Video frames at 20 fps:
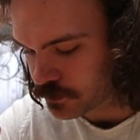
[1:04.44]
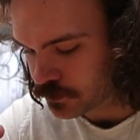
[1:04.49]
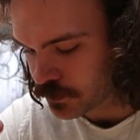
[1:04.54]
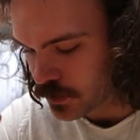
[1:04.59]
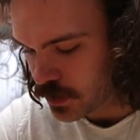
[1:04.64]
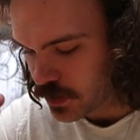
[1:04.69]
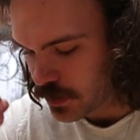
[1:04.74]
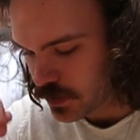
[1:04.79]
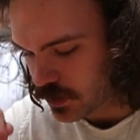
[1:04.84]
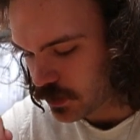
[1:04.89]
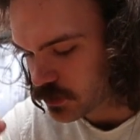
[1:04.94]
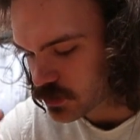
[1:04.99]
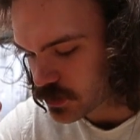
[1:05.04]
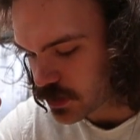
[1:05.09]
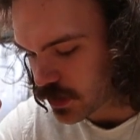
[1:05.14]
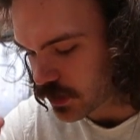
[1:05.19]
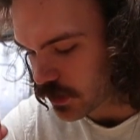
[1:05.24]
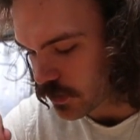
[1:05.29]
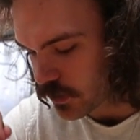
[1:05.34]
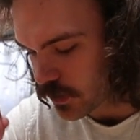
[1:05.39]
It looked
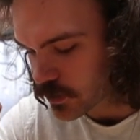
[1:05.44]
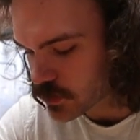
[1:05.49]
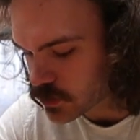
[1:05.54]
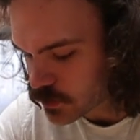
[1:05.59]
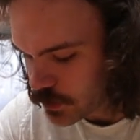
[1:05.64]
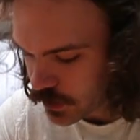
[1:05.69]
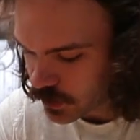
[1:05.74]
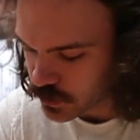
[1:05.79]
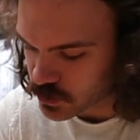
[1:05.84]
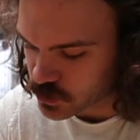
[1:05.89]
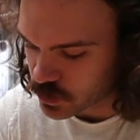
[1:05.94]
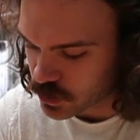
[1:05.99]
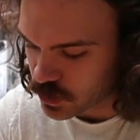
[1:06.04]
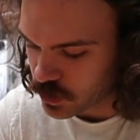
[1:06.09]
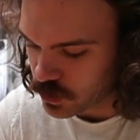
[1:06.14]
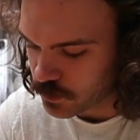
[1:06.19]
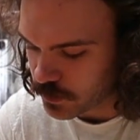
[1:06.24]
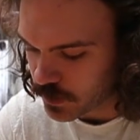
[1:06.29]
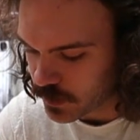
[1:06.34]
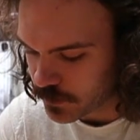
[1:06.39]
kind of gross, to be honest with
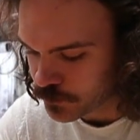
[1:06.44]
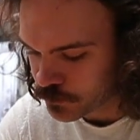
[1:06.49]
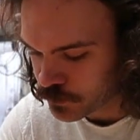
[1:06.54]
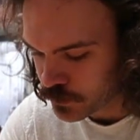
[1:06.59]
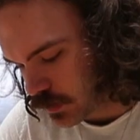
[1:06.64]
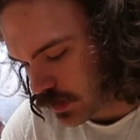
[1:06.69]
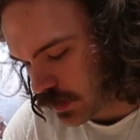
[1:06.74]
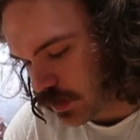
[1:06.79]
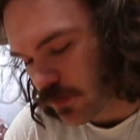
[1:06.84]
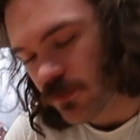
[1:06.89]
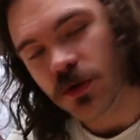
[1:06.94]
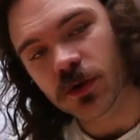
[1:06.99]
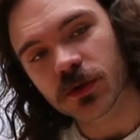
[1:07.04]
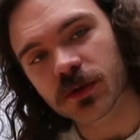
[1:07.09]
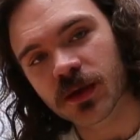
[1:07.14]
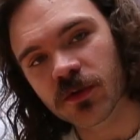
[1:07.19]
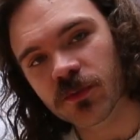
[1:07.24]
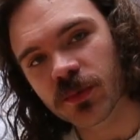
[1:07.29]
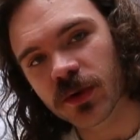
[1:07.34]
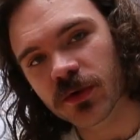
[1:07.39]
you, but I forgot
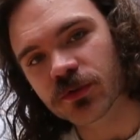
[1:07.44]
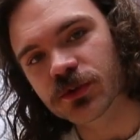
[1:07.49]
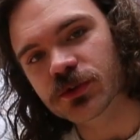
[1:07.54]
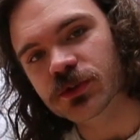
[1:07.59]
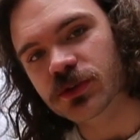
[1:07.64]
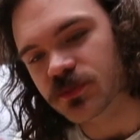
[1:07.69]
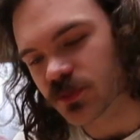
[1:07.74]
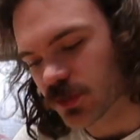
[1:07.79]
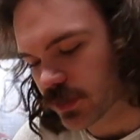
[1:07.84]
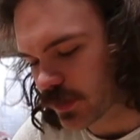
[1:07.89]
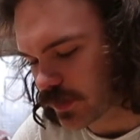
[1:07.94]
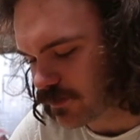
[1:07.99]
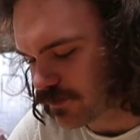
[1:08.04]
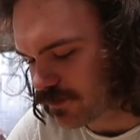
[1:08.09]
to have breakfast this morning.